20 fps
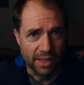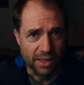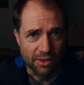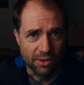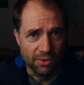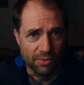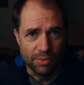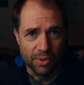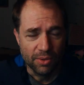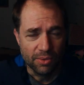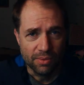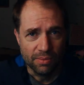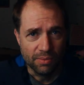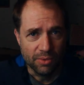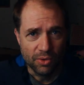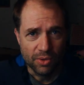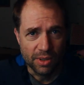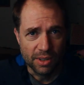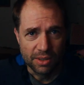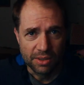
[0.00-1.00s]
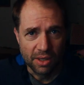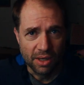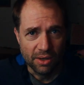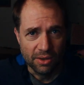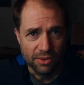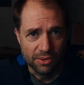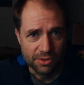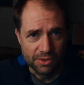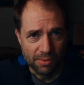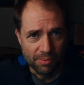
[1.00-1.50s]
they're redoing the tunnel
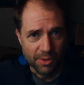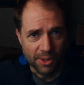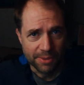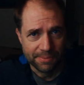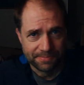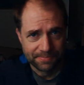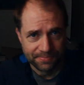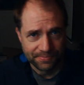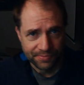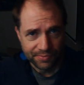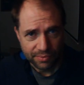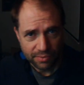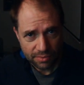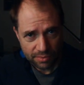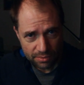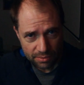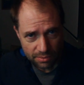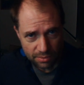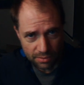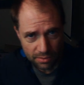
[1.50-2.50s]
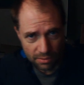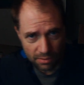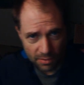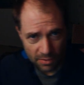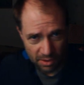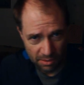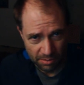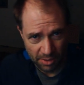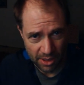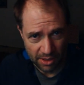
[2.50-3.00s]
or something.
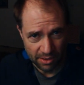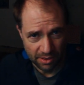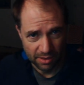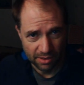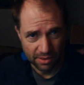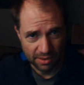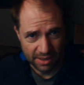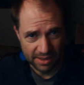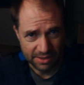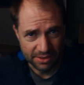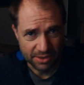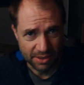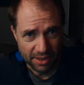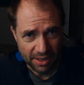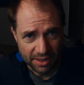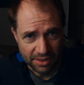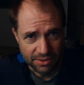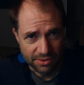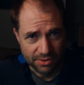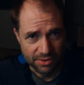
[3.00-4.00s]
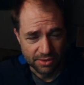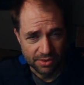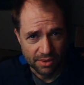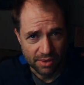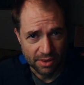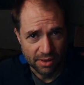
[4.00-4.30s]
But that's a nice